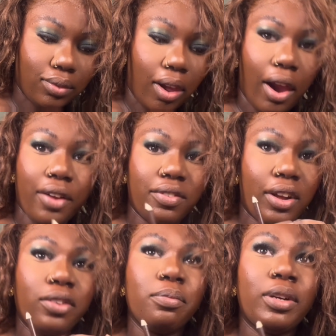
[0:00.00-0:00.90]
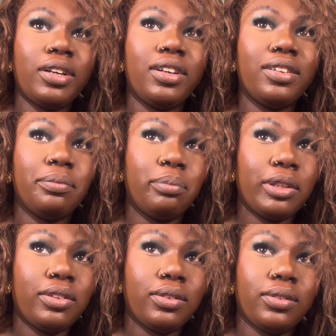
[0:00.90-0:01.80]
I found my
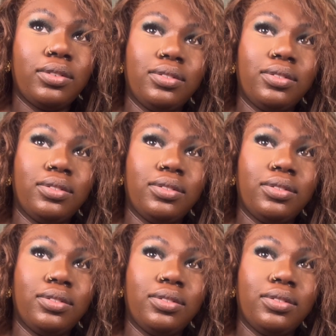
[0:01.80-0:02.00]
pencil.